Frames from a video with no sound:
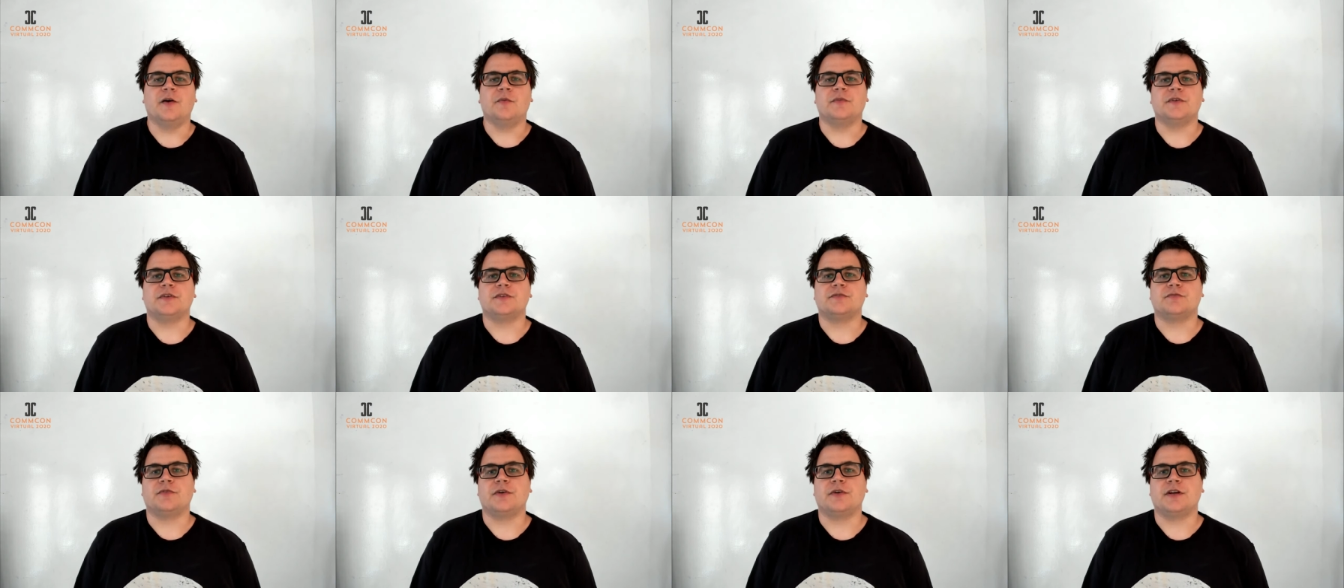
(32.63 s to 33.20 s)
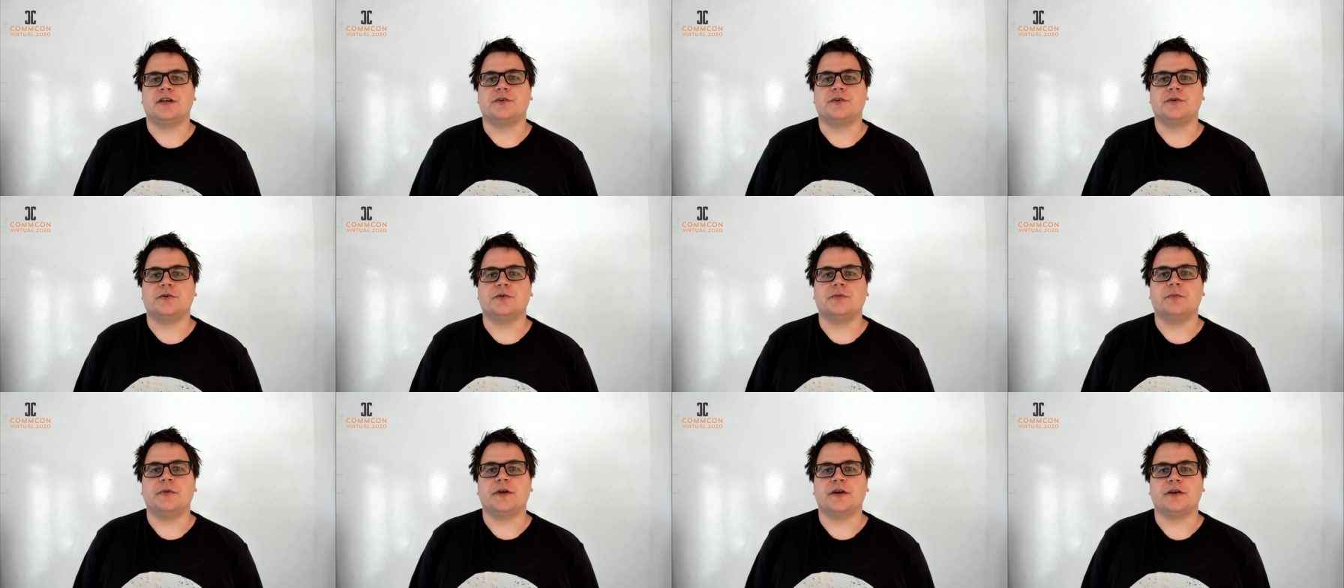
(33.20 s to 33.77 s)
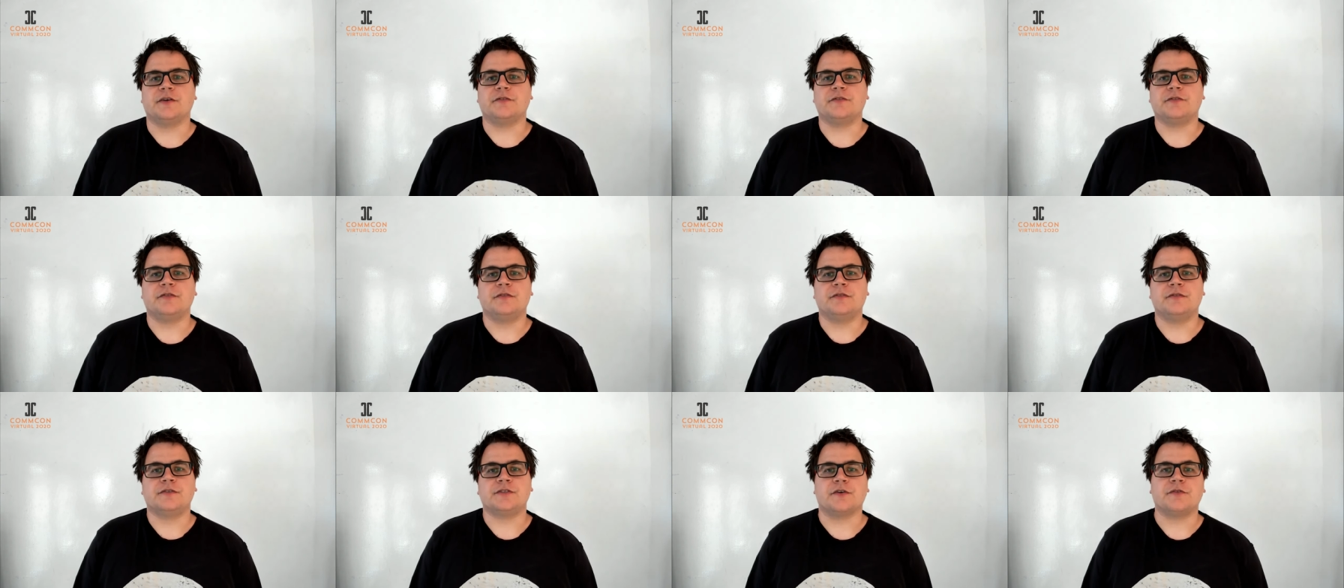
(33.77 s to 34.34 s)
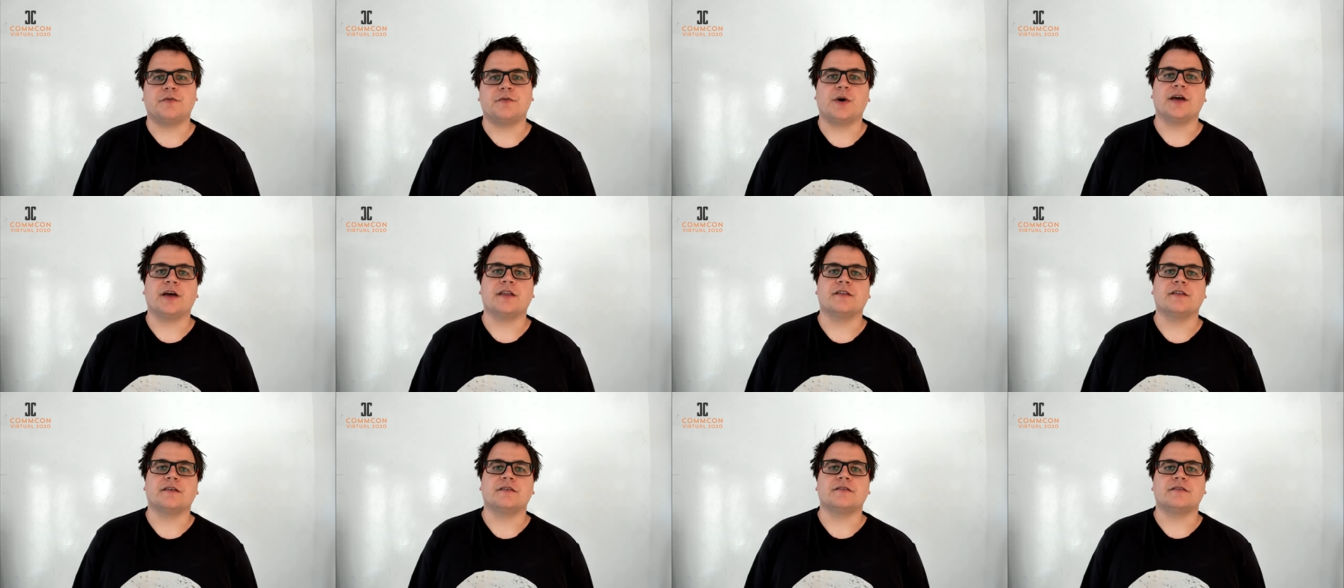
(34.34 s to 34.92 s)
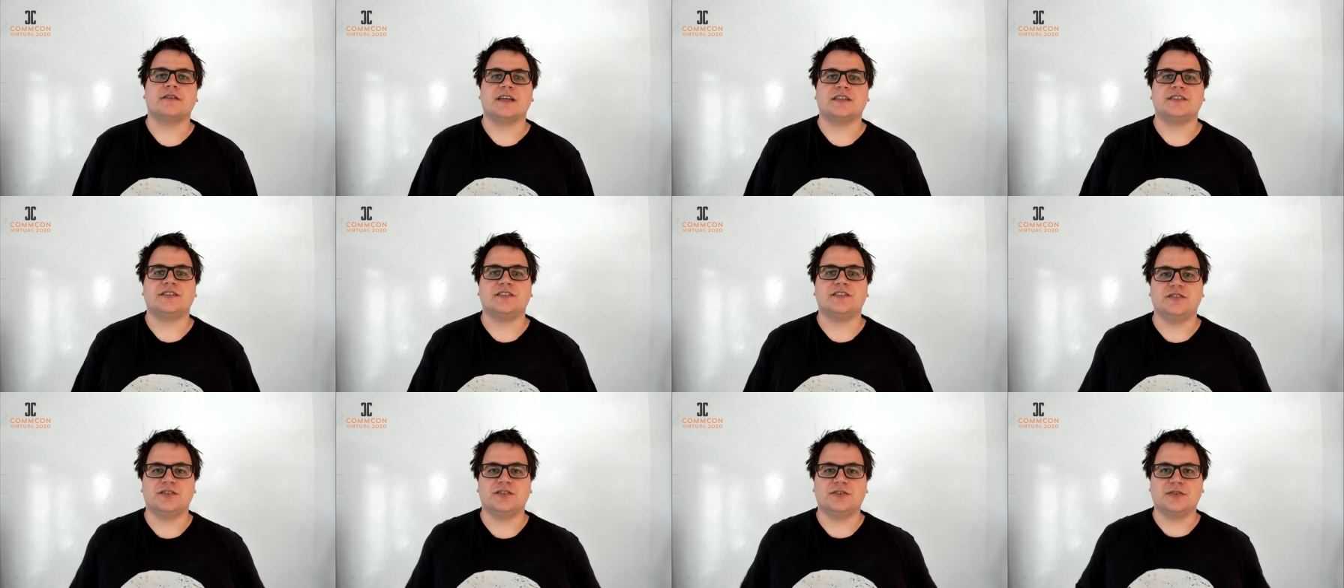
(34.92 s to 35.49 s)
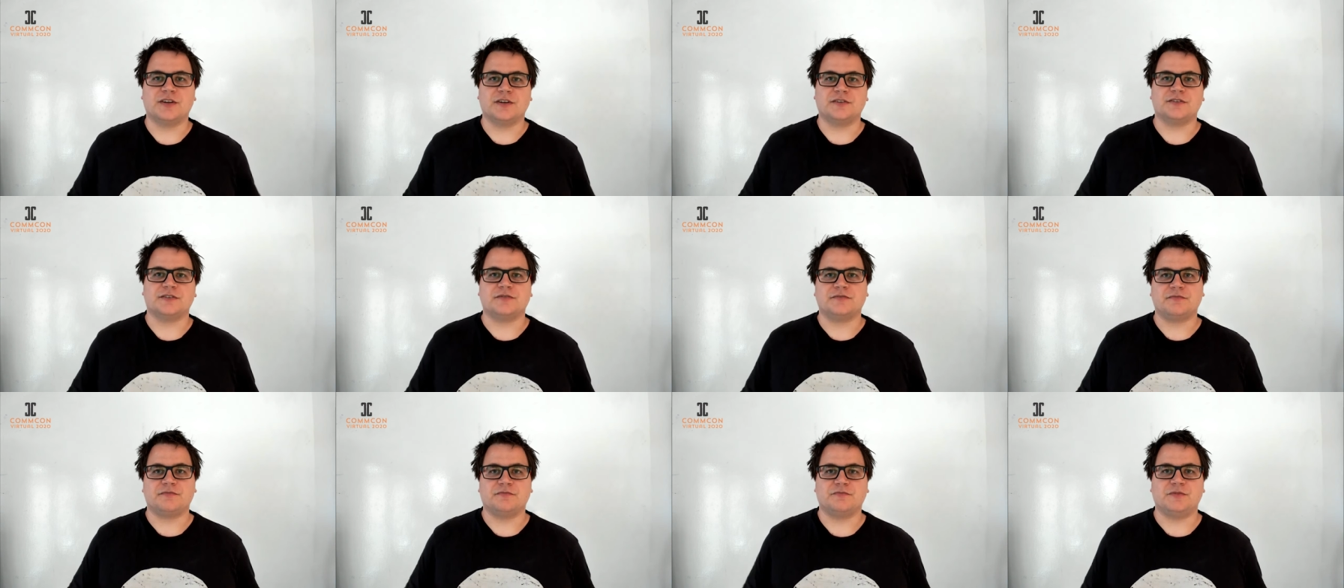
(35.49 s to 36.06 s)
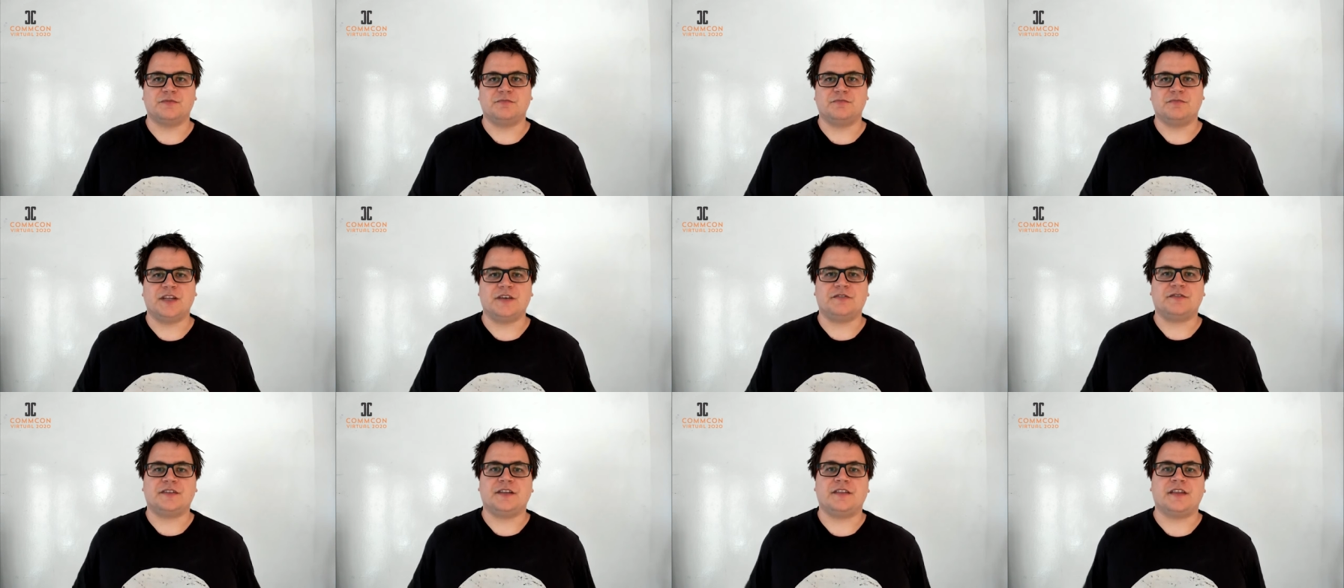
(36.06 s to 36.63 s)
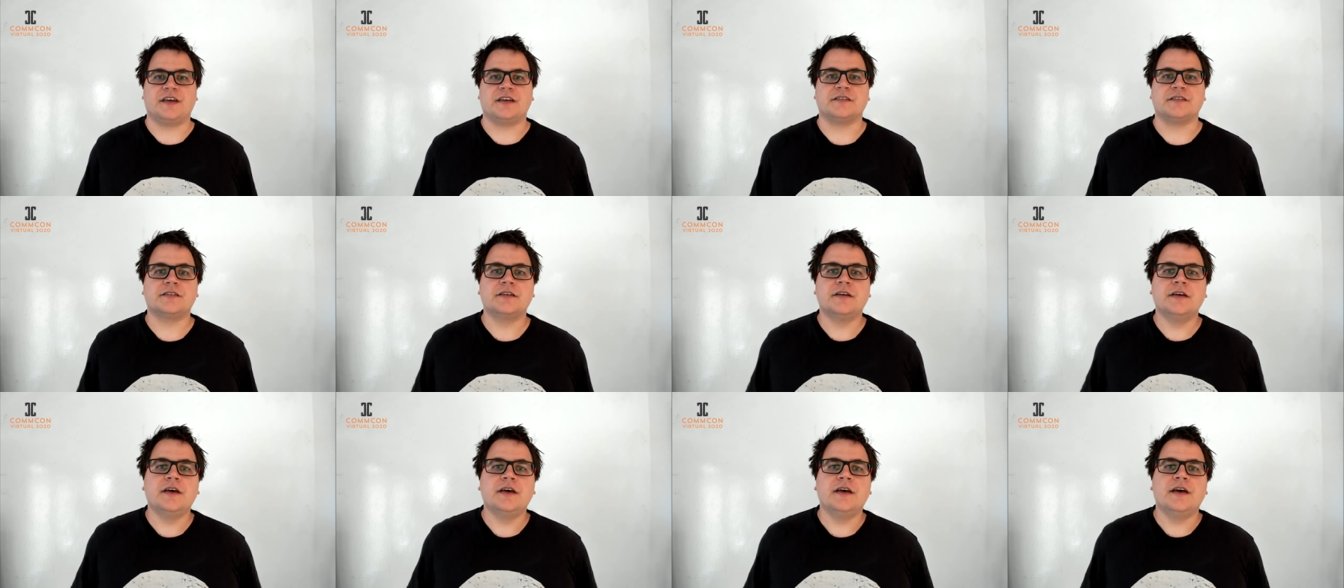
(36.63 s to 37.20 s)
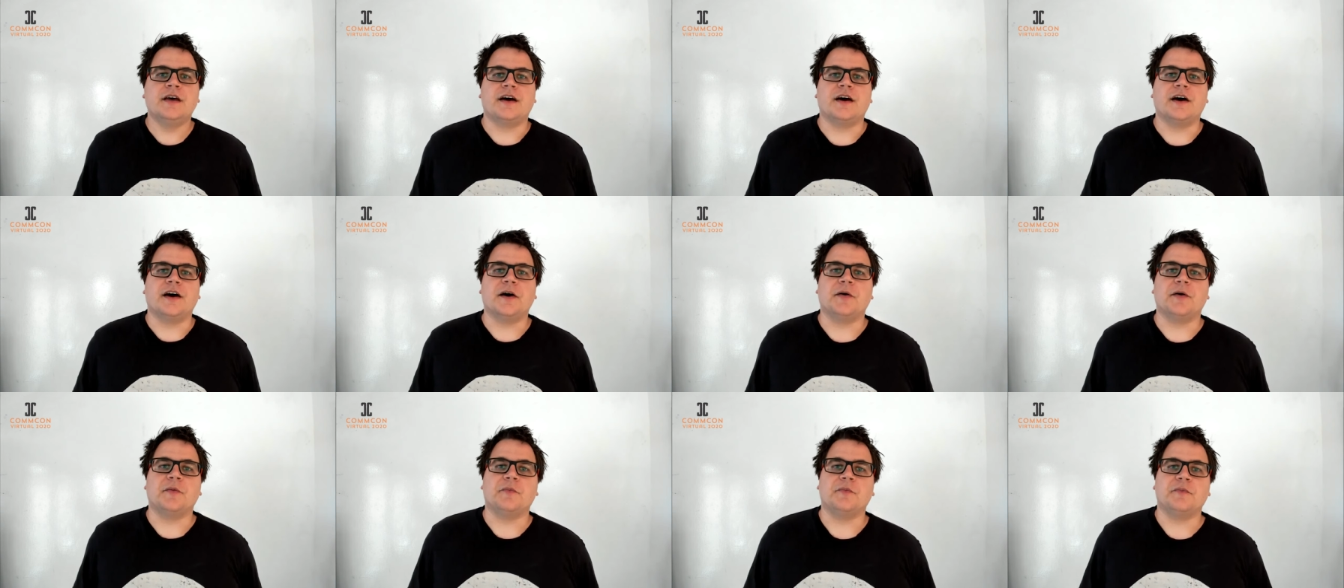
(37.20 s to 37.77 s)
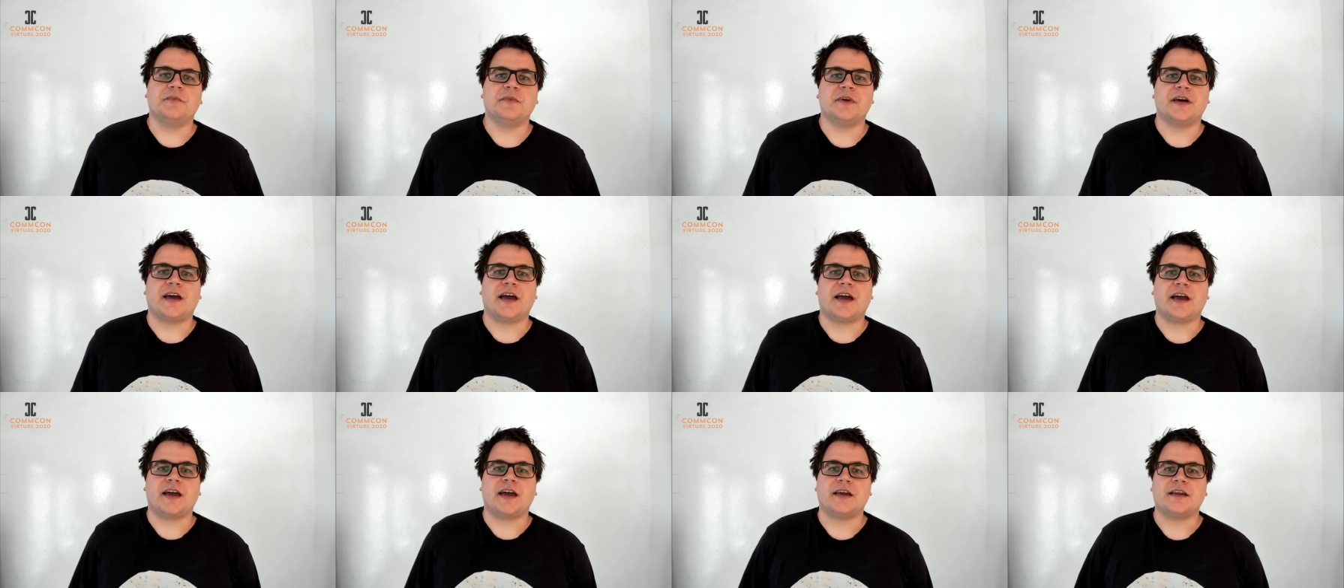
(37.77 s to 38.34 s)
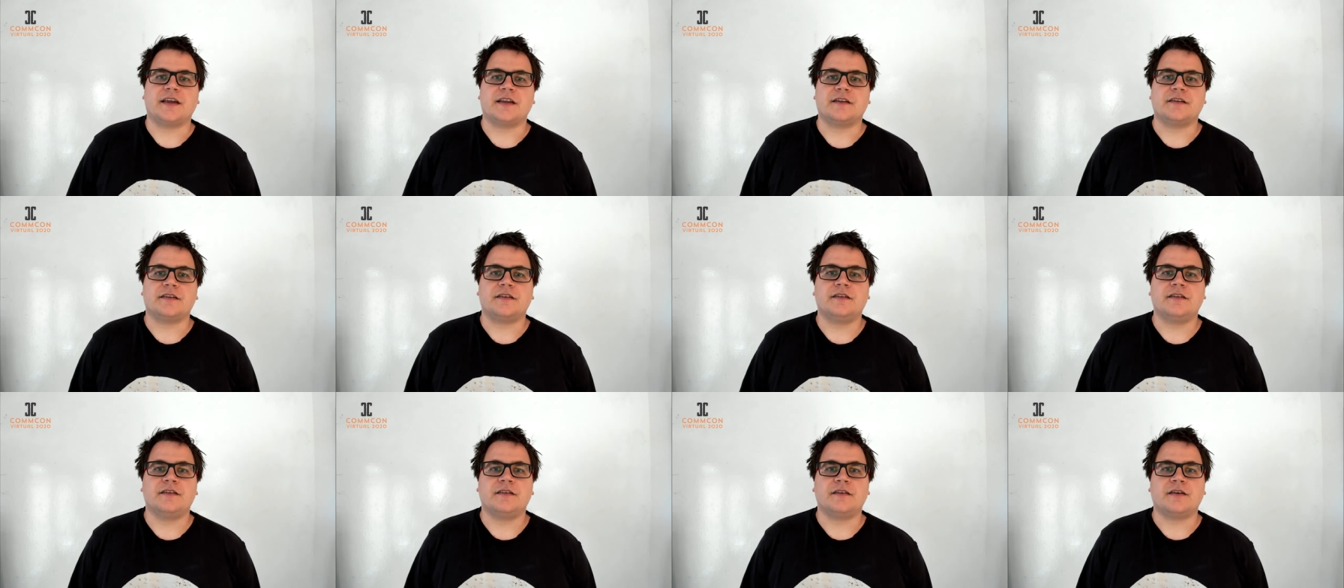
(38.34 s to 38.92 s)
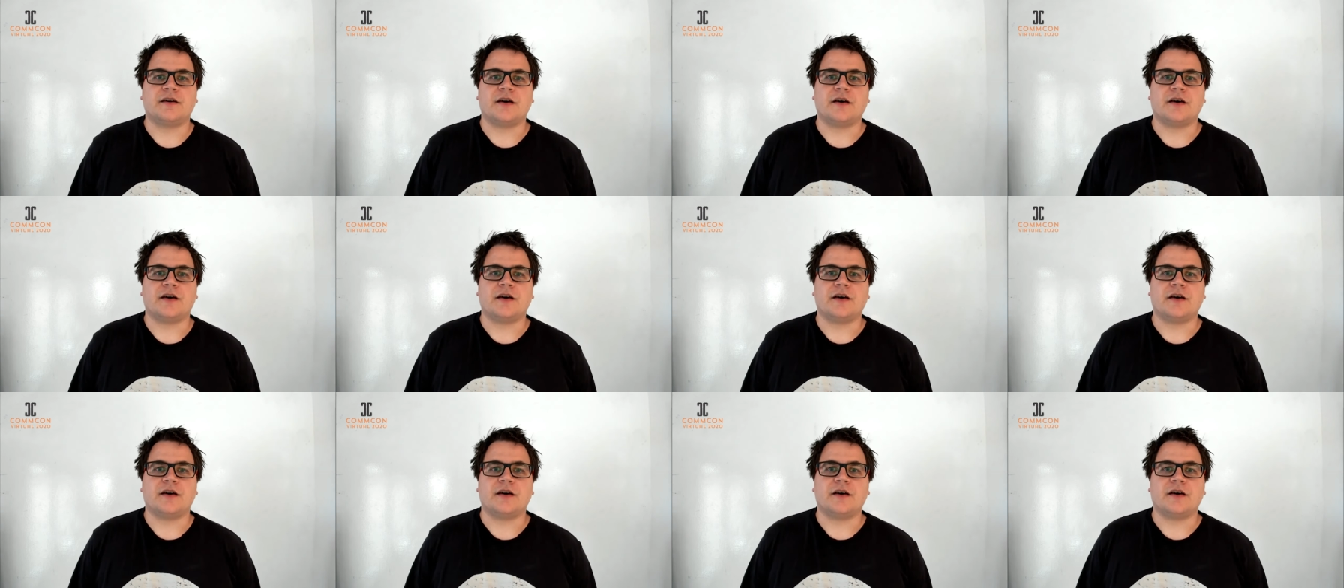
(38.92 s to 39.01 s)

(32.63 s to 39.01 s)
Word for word: This really cool bit of software that lets you do loads of nifty things. And